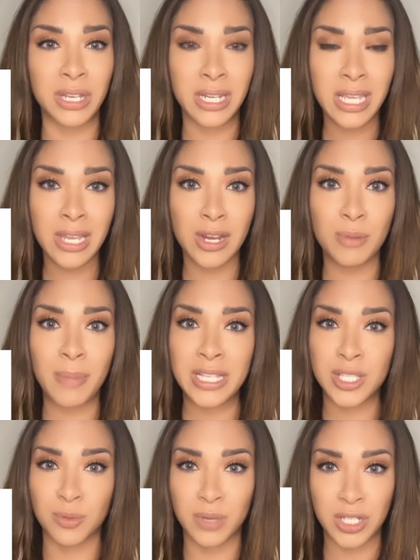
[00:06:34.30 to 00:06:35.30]
here by
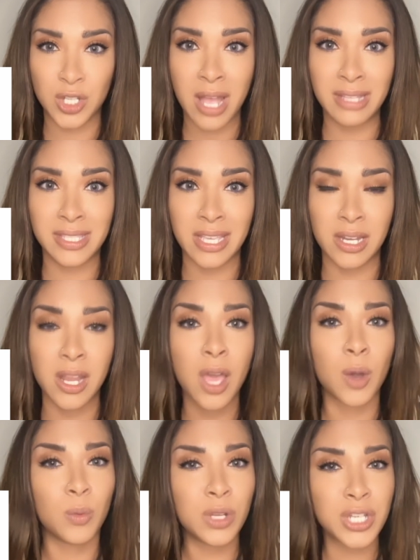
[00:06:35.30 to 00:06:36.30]
Tariq Johnson,
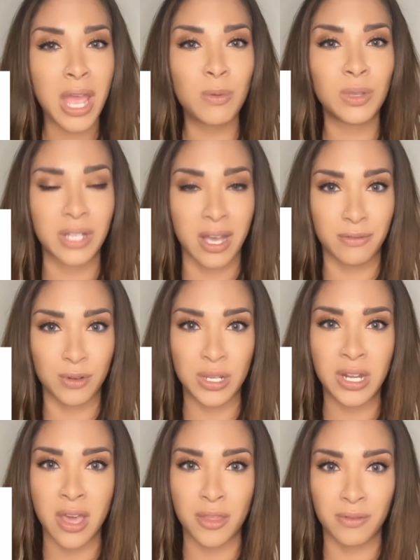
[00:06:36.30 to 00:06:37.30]
which I will cover in
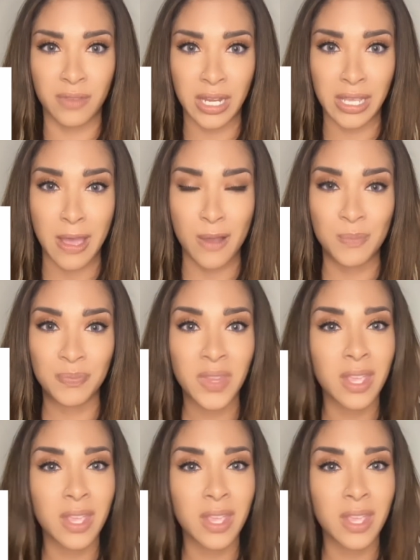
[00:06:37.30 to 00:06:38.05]
another video.